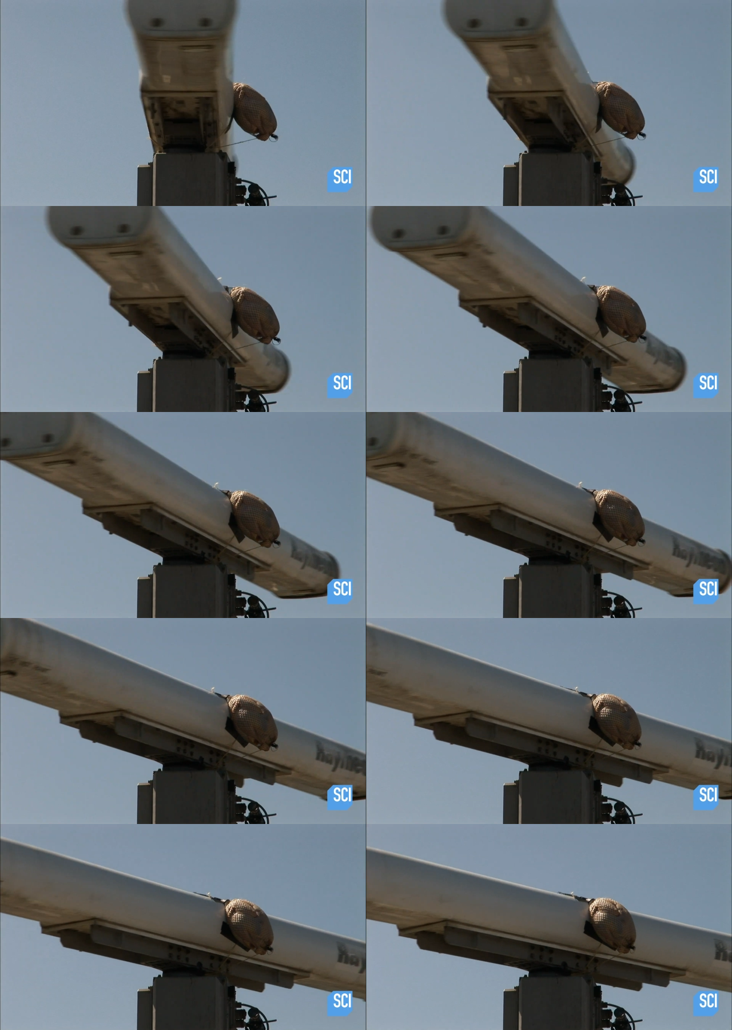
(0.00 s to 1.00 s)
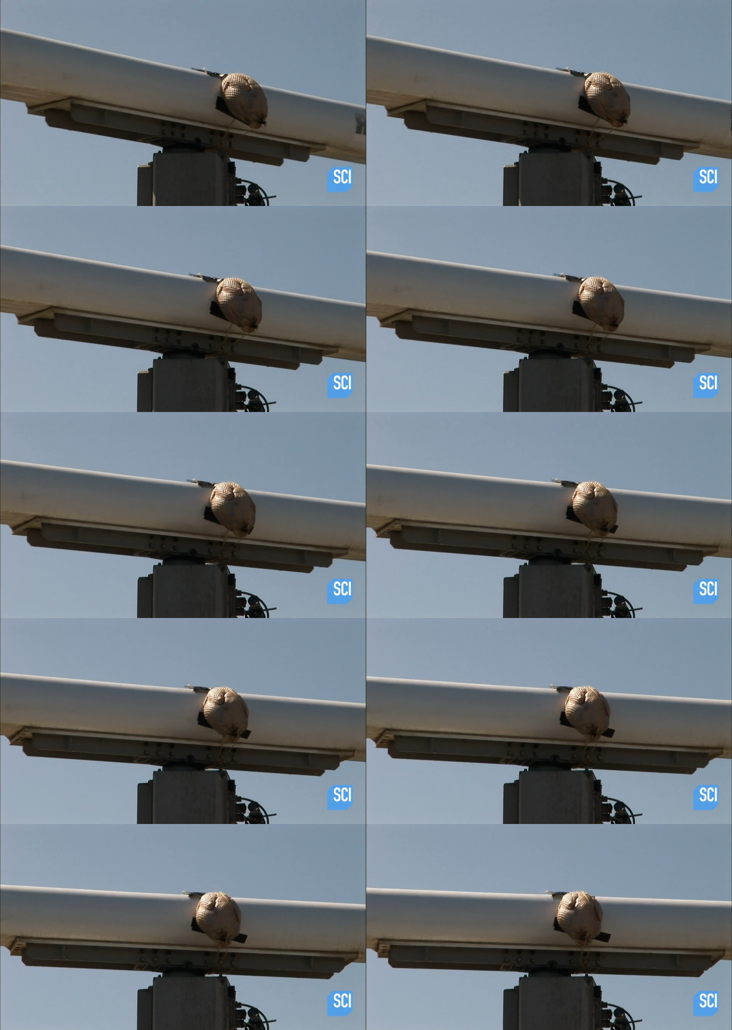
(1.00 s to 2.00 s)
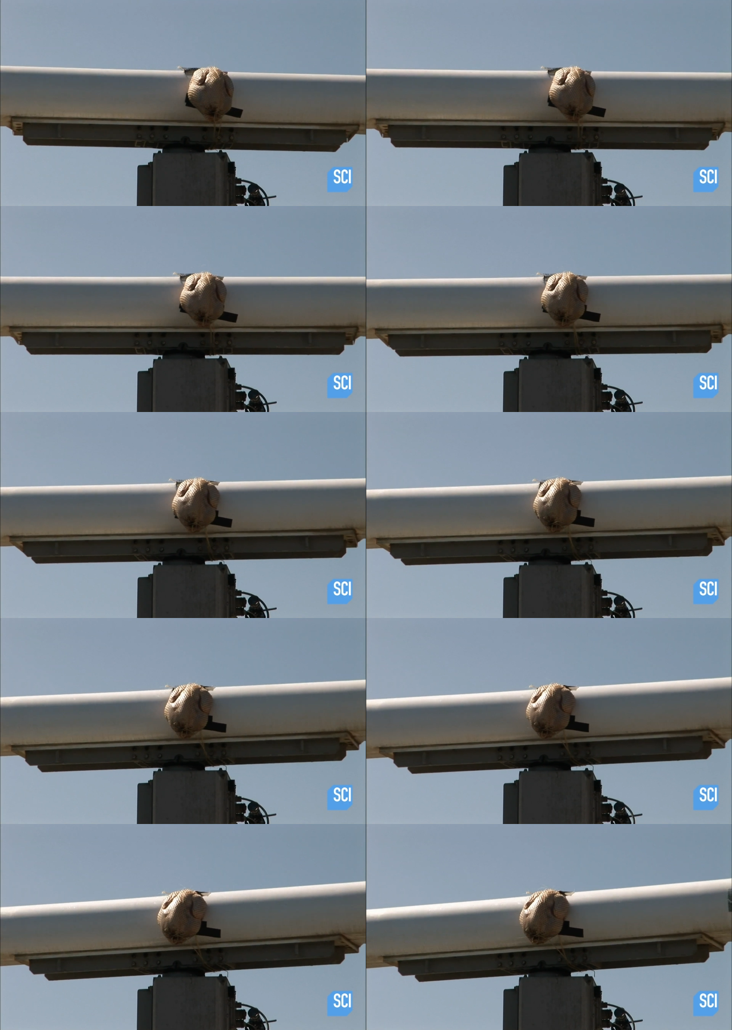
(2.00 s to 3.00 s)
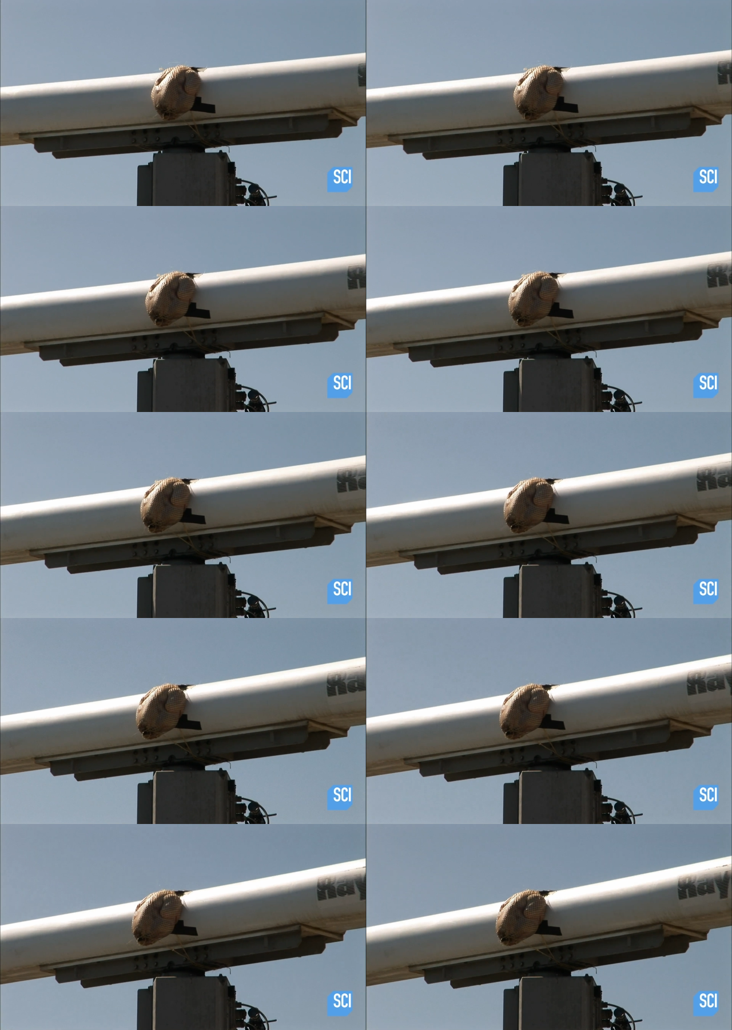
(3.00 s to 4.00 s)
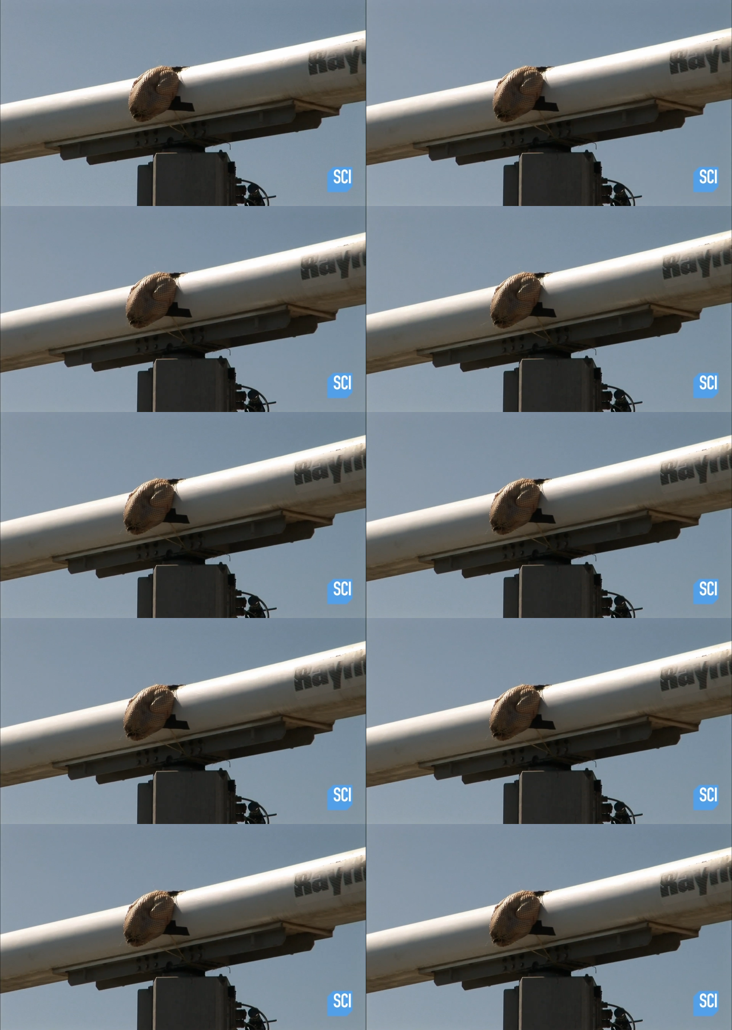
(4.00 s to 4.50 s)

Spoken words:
Nobody's mouth can be seen.